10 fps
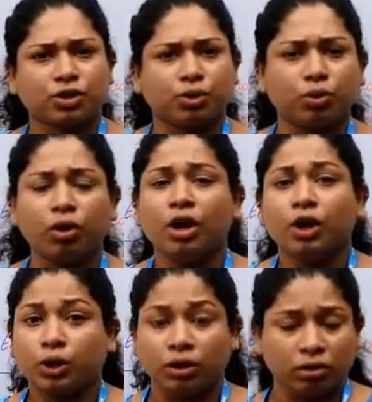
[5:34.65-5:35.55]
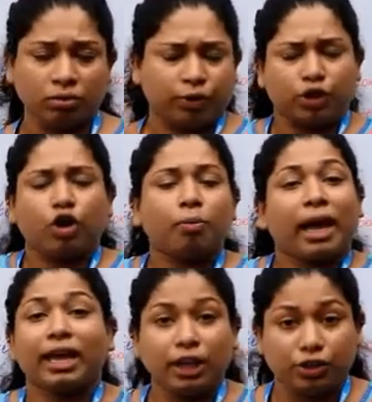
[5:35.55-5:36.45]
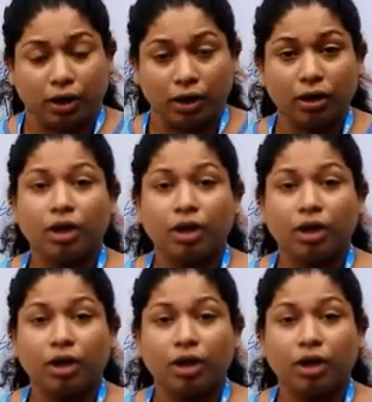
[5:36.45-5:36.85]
you, with your manager.